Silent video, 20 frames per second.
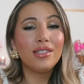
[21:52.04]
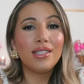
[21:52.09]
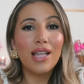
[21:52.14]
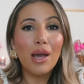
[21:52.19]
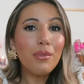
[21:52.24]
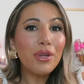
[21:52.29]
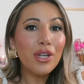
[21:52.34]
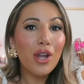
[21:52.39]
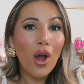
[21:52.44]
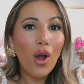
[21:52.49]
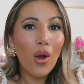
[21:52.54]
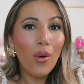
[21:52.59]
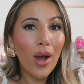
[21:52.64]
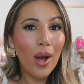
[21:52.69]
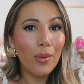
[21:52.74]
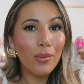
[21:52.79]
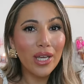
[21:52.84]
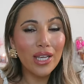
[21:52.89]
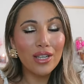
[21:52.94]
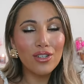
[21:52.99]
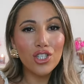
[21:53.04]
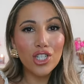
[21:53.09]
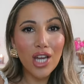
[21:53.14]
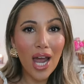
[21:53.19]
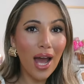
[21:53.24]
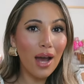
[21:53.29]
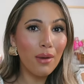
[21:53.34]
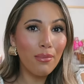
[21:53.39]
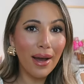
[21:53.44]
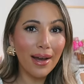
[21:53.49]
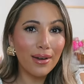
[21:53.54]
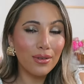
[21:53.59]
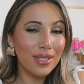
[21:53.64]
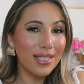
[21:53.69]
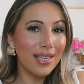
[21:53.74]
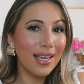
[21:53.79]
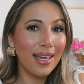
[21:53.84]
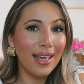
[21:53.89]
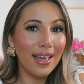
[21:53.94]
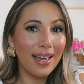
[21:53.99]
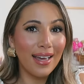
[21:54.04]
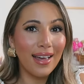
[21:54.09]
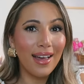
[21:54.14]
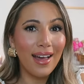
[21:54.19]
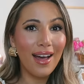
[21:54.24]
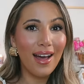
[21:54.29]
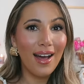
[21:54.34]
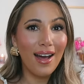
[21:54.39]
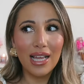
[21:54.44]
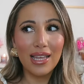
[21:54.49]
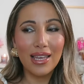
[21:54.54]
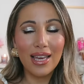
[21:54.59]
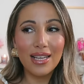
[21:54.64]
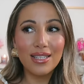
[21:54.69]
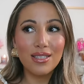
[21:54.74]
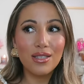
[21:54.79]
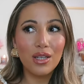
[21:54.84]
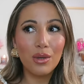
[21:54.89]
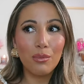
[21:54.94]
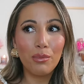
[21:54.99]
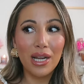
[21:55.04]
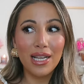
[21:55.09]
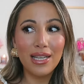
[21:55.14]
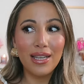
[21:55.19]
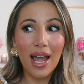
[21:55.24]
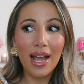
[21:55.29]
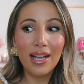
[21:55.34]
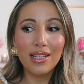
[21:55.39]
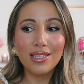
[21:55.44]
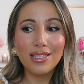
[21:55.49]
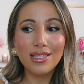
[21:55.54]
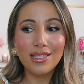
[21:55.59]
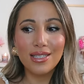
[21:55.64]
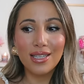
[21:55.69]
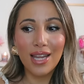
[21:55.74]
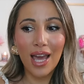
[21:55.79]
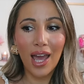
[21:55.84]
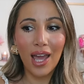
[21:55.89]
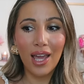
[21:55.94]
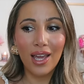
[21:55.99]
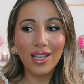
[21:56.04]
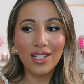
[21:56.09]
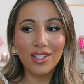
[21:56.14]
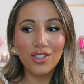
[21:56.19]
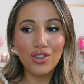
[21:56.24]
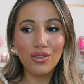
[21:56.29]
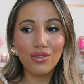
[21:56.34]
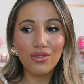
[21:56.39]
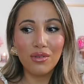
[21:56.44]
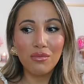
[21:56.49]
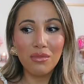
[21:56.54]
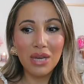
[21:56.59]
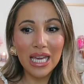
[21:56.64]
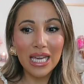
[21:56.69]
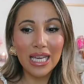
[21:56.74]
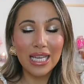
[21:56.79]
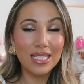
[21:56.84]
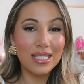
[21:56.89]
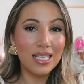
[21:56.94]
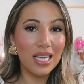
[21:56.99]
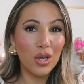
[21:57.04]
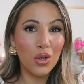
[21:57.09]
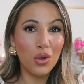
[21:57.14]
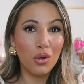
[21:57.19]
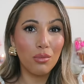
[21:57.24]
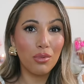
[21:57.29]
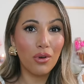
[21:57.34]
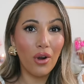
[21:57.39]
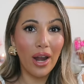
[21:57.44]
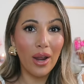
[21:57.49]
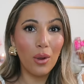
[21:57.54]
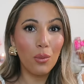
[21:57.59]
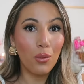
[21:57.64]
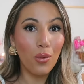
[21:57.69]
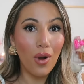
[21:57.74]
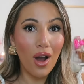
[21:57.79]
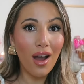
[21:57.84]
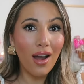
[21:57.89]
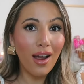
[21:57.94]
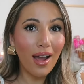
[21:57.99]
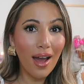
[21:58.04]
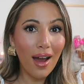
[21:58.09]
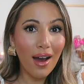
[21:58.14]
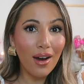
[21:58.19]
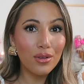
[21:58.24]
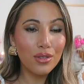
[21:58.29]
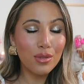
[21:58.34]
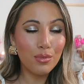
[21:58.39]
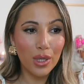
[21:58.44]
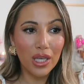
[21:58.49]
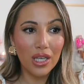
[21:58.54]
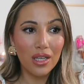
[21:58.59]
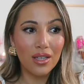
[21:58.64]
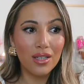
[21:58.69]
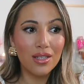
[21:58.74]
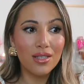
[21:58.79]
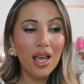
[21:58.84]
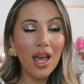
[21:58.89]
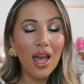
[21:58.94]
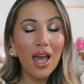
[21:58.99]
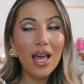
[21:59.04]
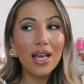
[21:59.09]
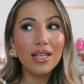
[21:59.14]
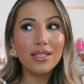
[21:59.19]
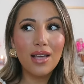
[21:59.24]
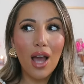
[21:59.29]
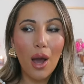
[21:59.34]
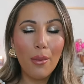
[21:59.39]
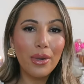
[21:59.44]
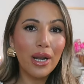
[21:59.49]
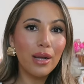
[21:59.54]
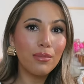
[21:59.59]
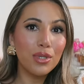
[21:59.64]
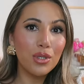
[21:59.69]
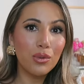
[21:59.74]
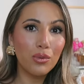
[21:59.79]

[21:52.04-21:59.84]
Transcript: let me know and we can chat about it. I guess my next stage for me is incorporating workouts because it's coming up